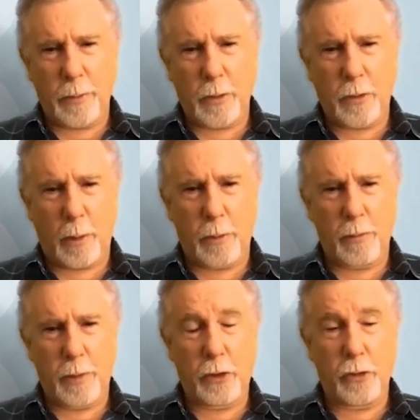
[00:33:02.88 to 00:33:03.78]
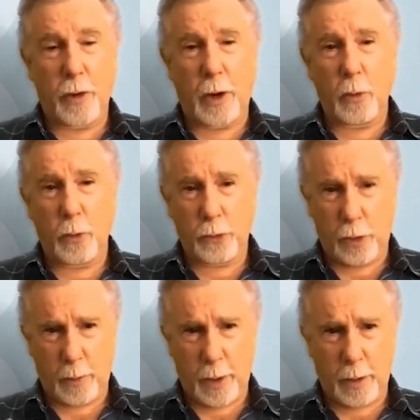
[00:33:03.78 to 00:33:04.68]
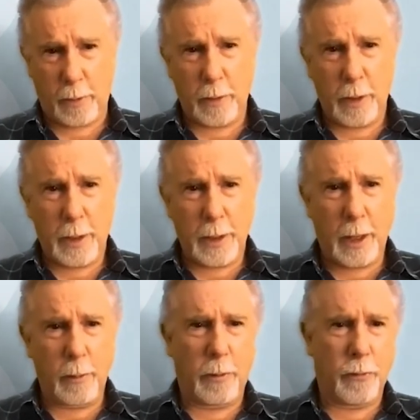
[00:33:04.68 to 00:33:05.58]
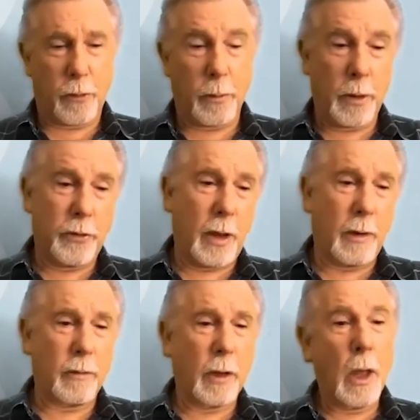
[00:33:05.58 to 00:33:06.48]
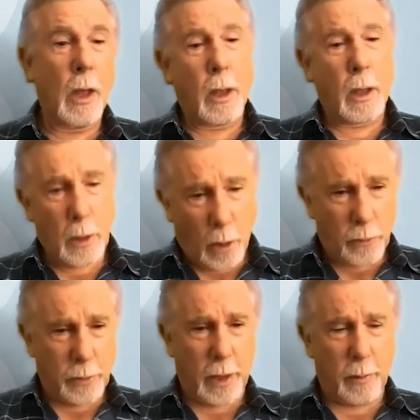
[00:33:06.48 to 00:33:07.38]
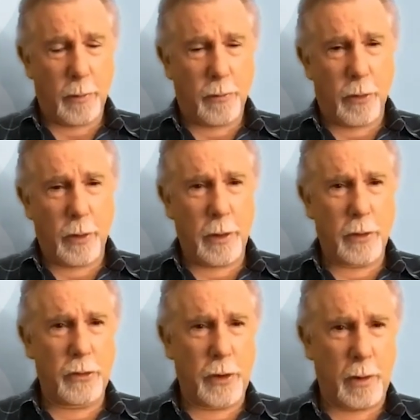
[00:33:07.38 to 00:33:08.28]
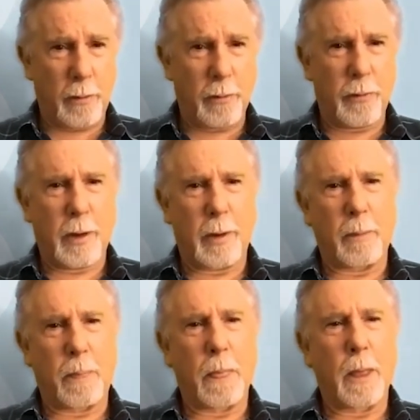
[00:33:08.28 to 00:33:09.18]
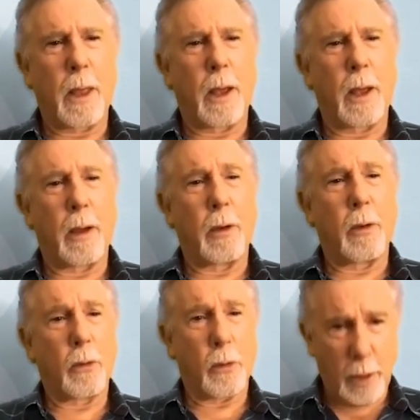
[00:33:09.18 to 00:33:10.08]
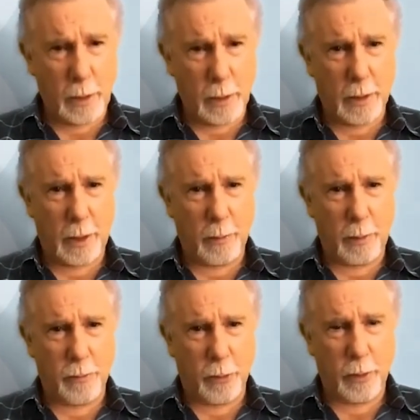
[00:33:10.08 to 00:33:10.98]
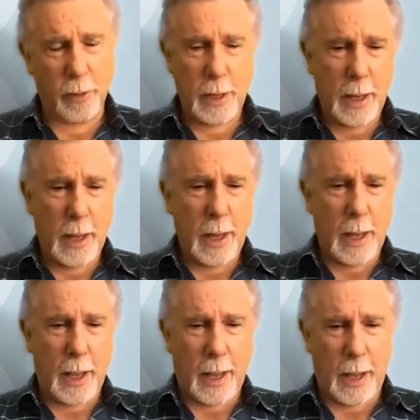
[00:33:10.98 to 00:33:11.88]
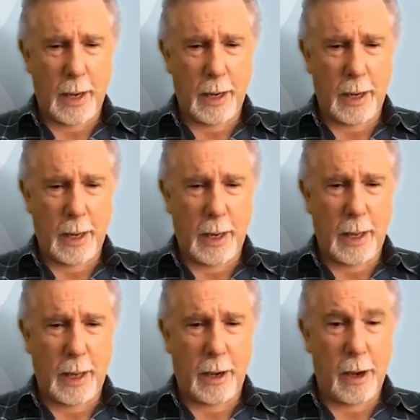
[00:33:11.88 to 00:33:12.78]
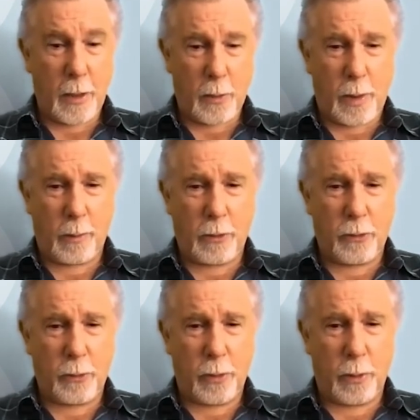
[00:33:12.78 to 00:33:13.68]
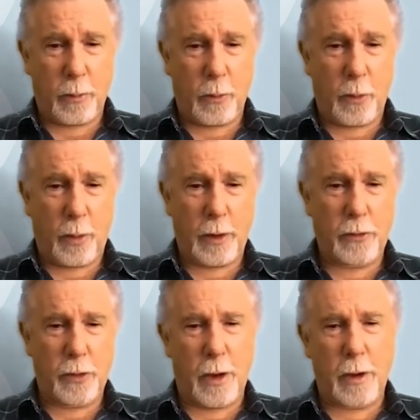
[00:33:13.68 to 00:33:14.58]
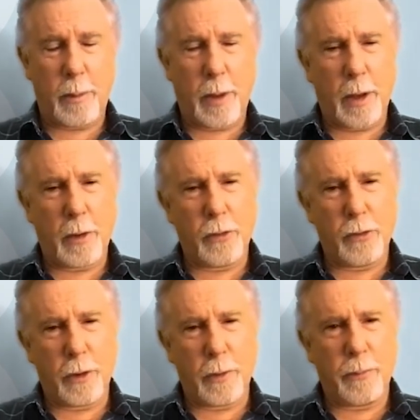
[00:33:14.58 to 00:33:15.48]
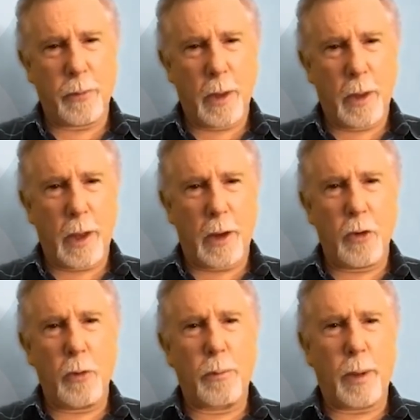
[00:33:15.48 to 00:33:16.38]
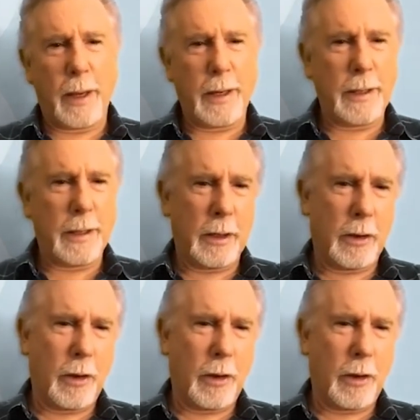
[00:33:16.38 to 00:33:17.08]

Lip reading: type of extract, also out of kiwi fruit, that is out of gold kiwi fruit instead of green kiwi fruit. And another one, which we're really excited about, is a new pain